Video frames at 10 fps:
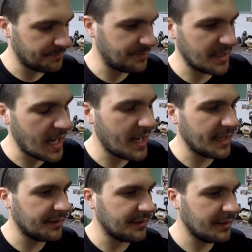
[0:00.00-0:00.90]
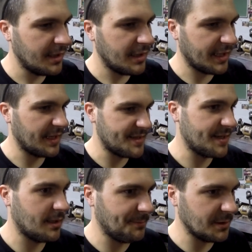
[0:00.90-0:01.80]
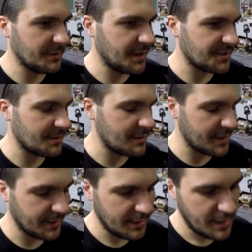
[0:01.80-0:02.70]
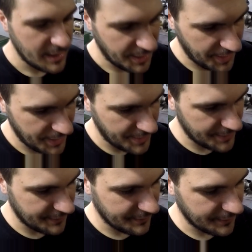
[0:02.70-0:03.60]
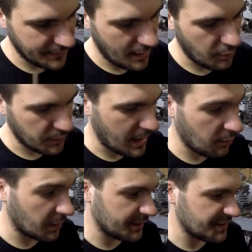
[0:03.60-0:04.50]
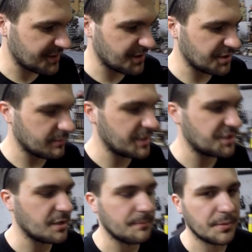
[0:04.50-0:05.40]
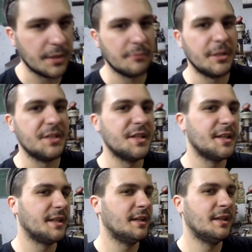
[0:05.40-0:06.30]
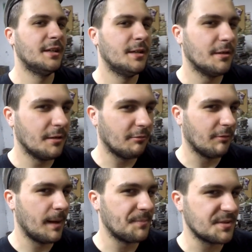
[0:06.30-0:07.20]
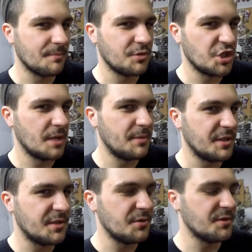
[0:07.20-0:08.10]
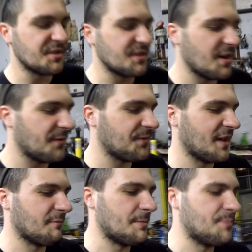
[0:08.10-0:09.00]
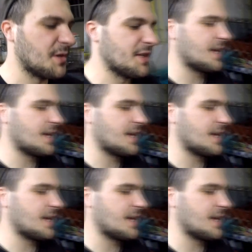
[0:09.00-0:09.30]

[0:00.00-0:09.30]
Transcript: behind, and I didn't upload yesterday, and you know, now we're in this situation. But we did rep some JB Tune stuff, and we put it